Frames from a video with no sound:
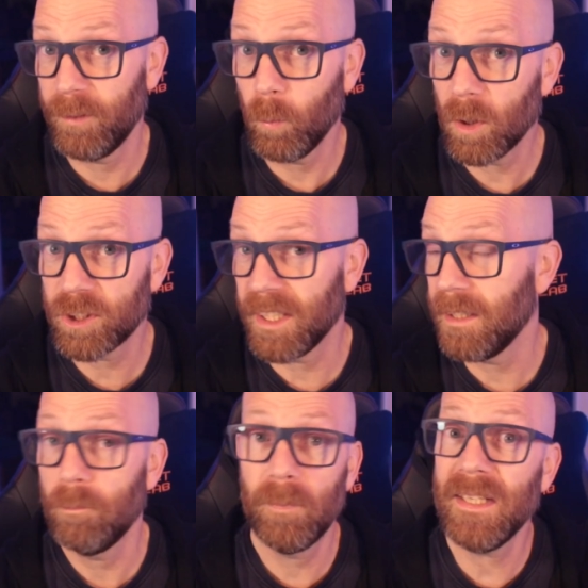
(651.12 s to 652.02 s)
if you're
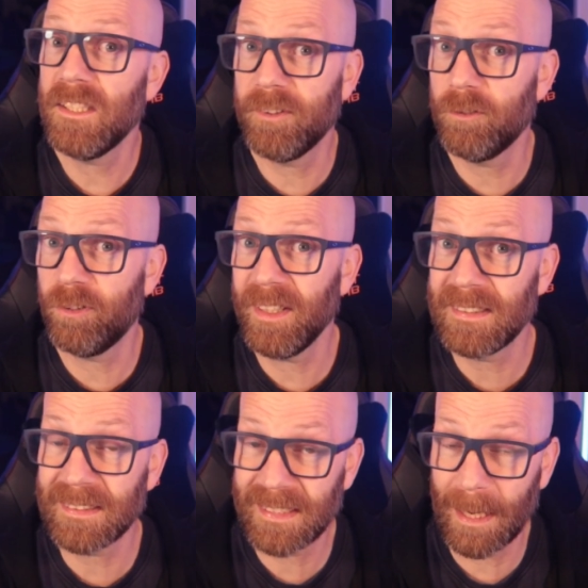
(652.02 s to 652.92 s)
watching, please feel free
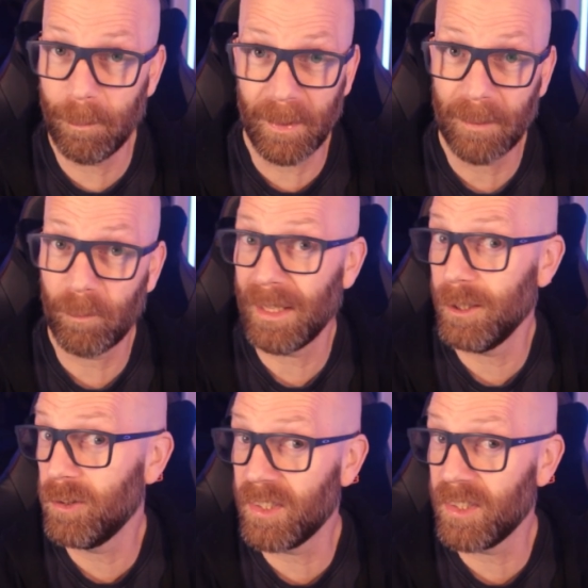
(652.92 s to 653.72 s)
to send me a brand new